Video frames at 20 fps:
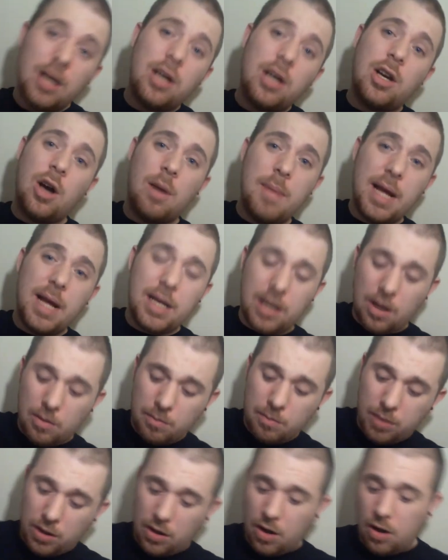Comment
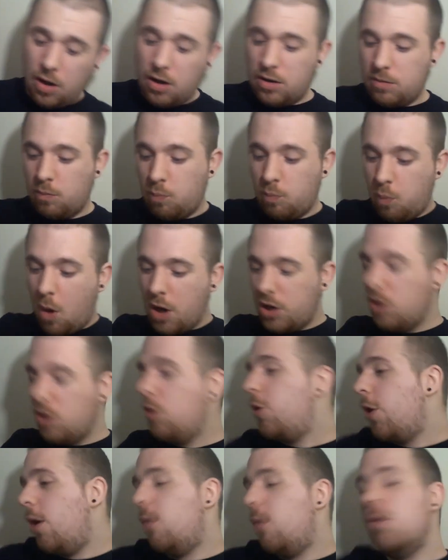down below what
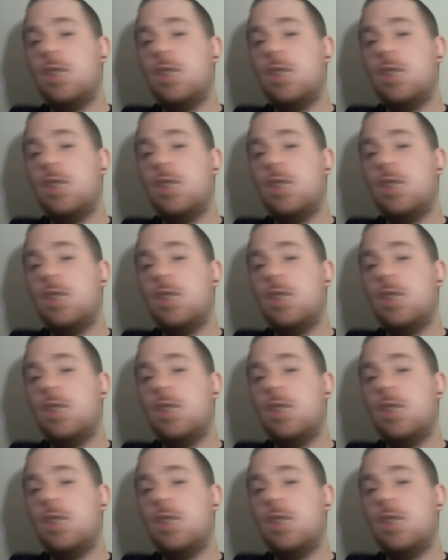you thought